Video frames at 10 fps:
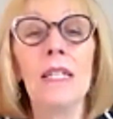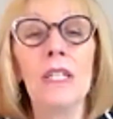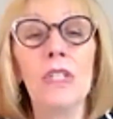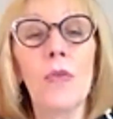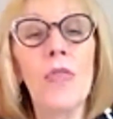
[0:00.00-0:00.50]

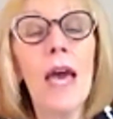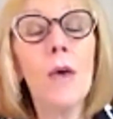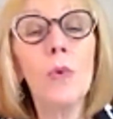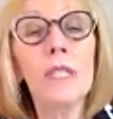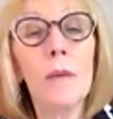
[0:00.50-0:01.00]
So that
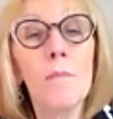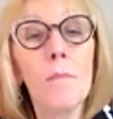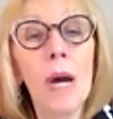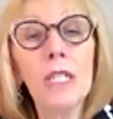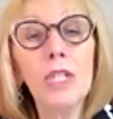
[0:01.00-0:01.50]
was a
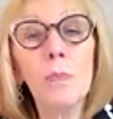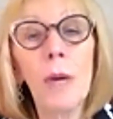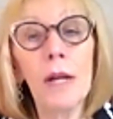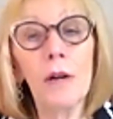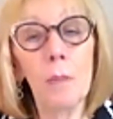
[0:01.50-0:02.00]
much
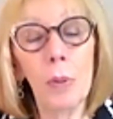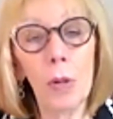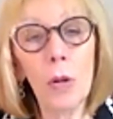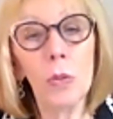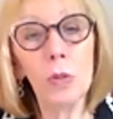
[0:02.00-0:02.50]
better
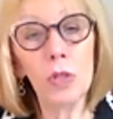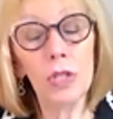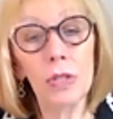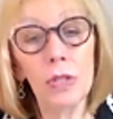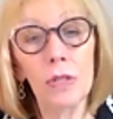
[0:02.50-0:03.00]
approach.